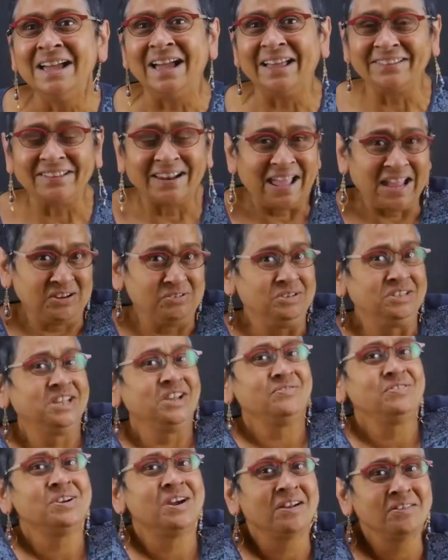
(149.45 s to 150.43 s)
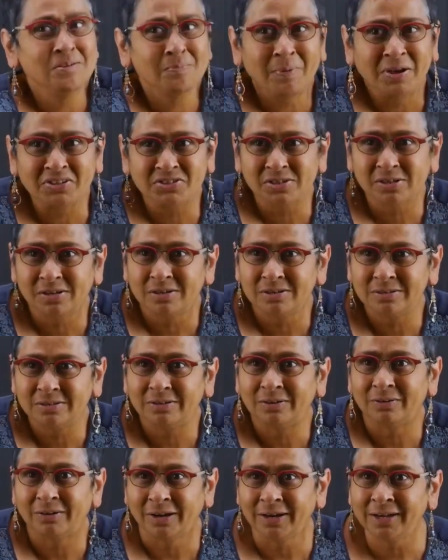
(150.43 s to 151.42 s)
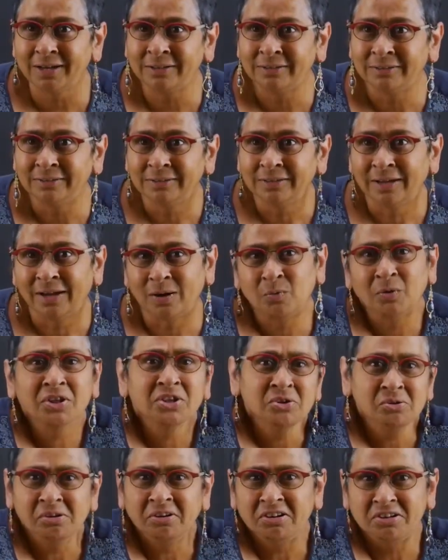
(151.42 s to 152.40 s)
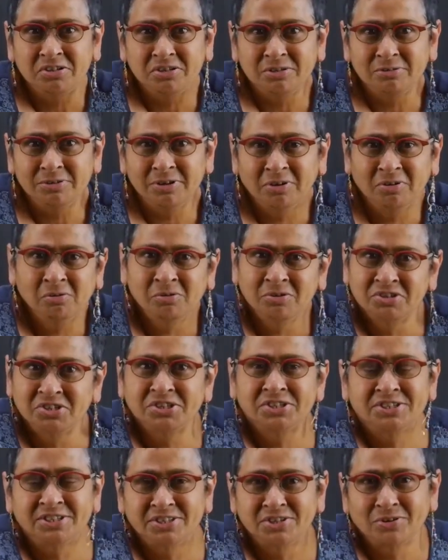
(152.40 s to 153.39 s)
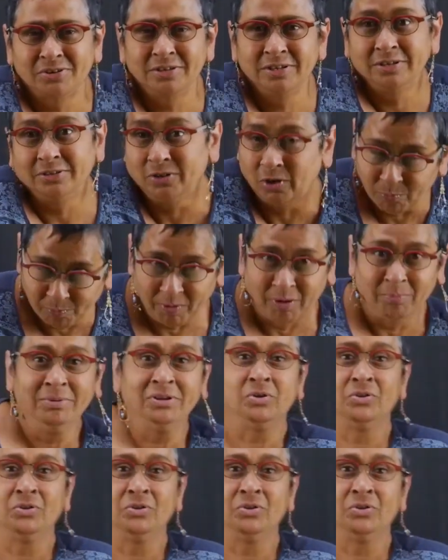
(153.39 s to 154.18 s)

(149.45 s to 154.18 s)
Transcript: and then I could give you 100 pounds of gold, right? And what are you going to do? You're not going to just sit on it, you're probably